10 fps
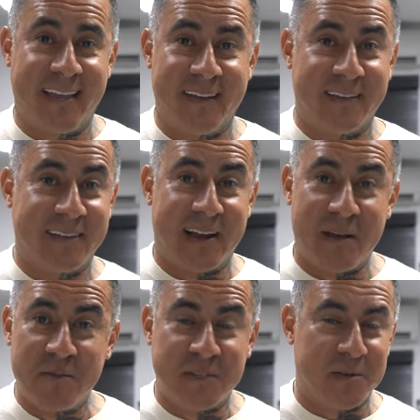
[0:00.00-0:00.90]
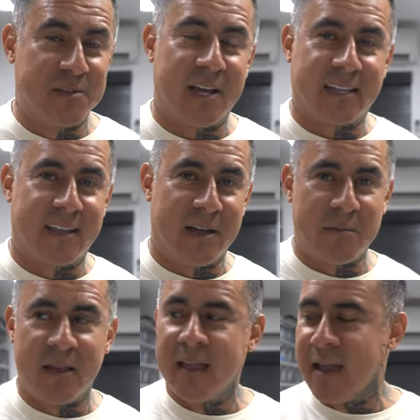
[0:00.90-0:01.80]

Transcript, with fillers: healed, dude. I am so jacked up.